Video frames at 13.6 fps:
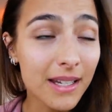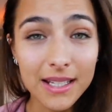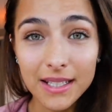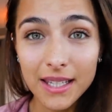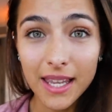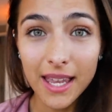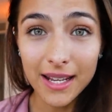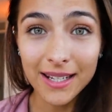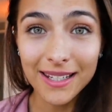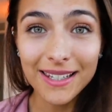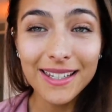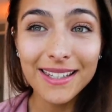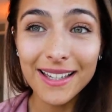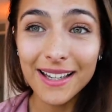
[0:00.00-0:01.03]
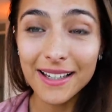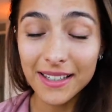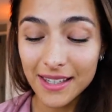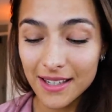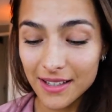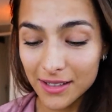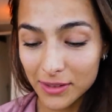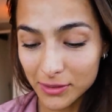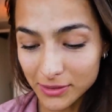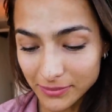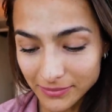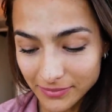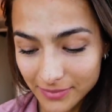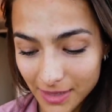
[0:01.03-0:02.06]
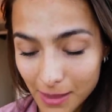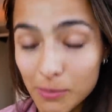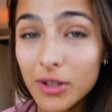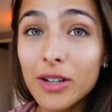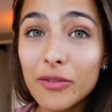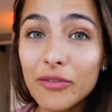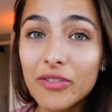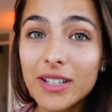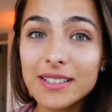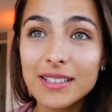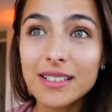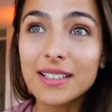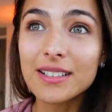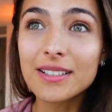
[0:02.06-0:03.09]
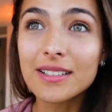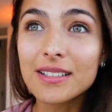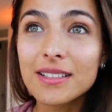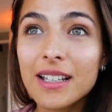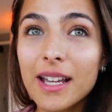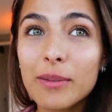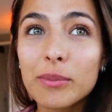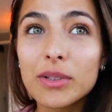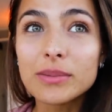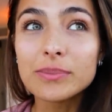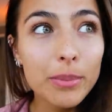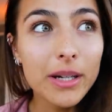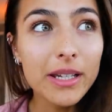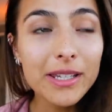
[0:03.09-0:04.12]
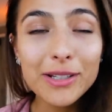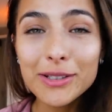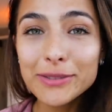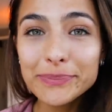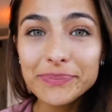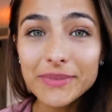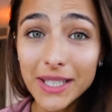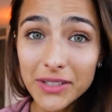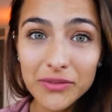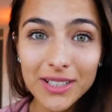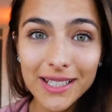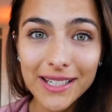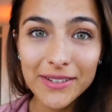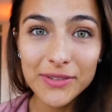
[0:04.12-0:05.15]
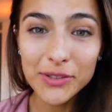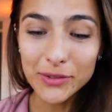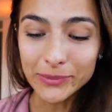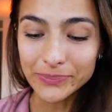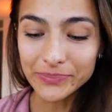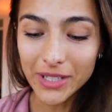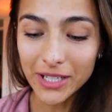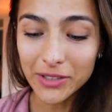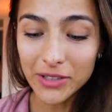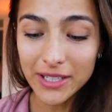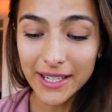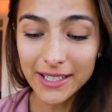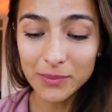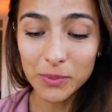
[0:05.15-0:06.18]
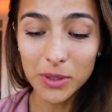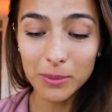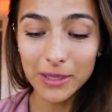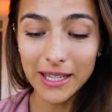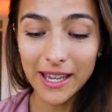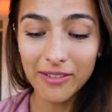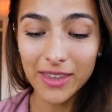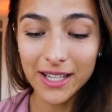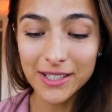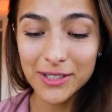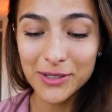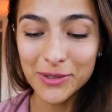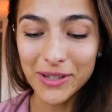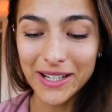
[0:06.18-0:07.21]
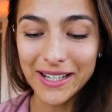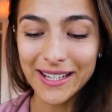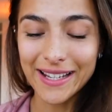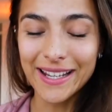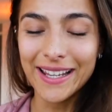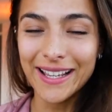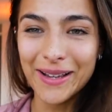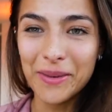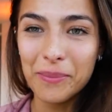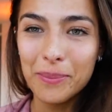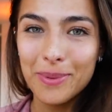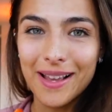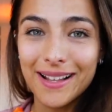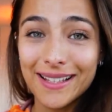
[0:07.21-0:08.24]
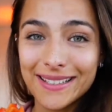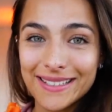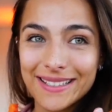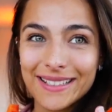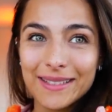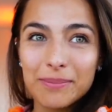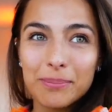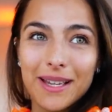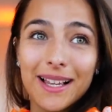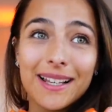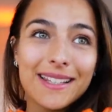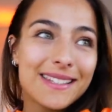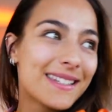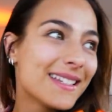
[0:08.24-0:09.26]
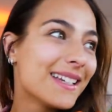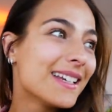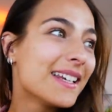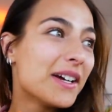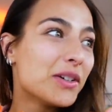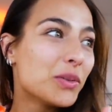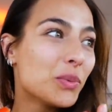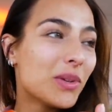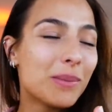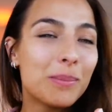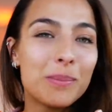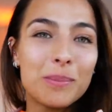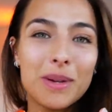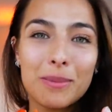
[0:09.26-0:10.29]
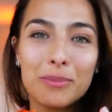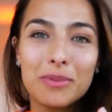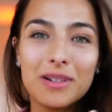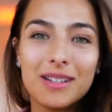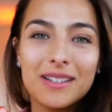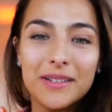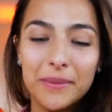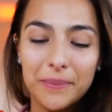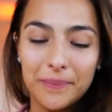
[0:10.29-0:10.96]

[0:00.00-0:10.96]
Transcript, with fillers: I ate what? Candy. Yeah, yeah, I know. Oh, come I'm on. confessing on camera. But, you know, that's real life too. I know you guys probably have that too. And then I'm balancing, balancing it out with paprika.